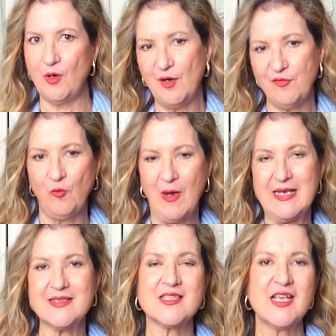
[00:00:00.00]

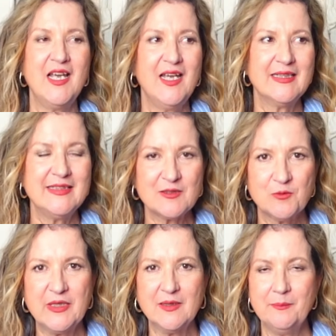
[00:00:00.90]
off-whites that
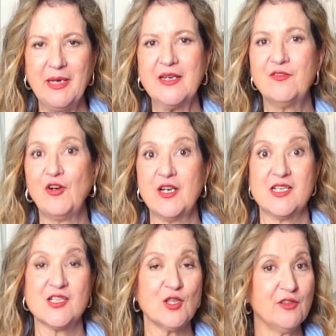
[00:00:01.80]
will make for a
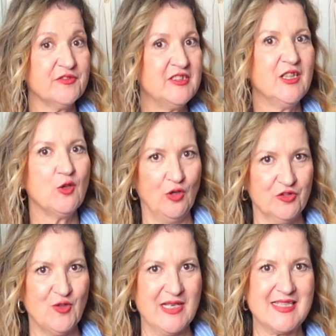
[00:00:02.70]
soft
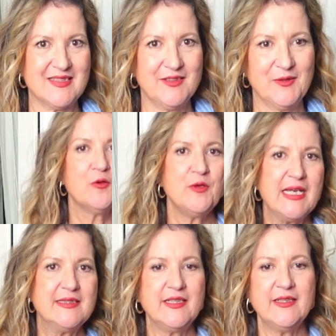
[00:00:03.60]
contrast,
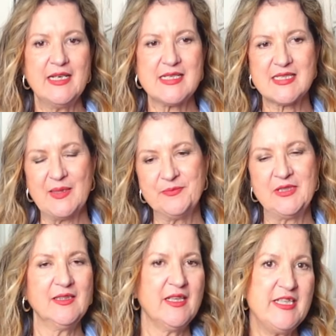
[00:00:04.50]
creating a
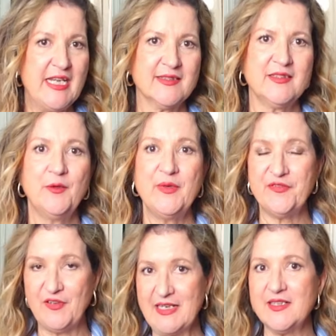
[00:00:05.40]
subtle yet
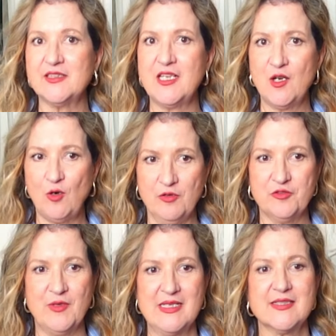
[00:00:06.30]
refined
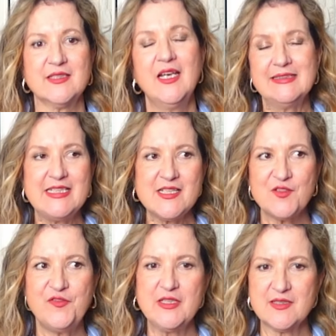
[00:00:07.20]
contrast. This
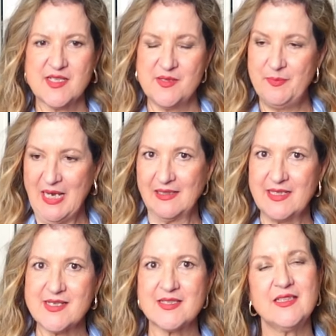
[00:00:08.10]
feels
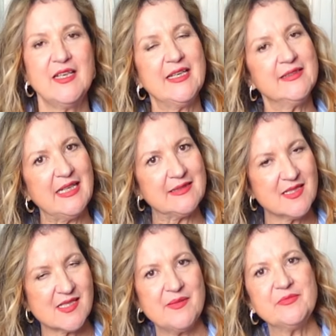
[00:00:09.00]
balanced and at the
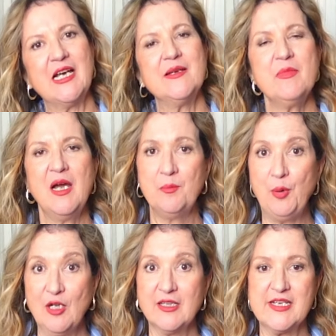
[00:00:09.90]
same time
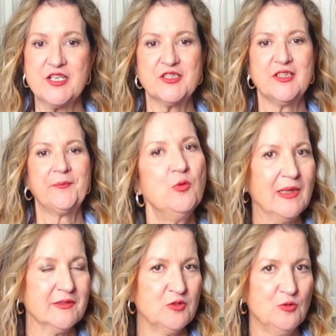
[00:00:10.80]
polished. You
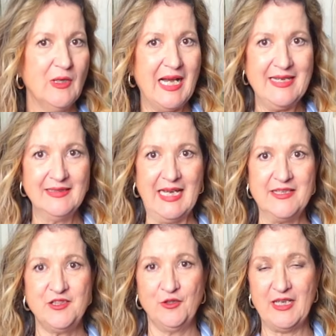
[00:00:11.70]
want to
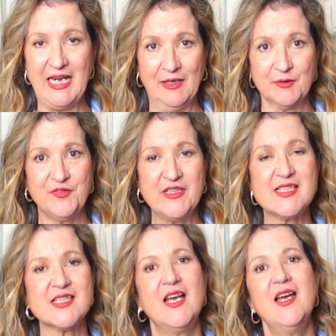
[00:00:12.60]
highlight your
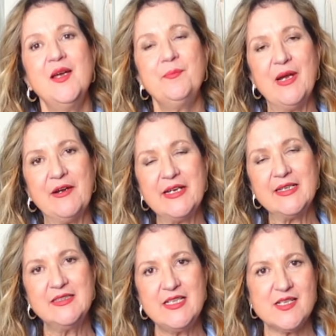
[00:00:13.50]
outfits, pairing
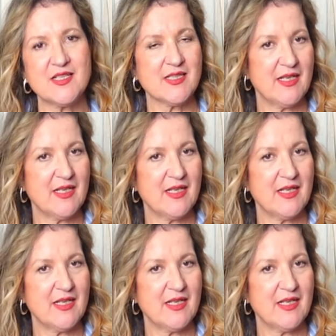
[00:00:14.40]
this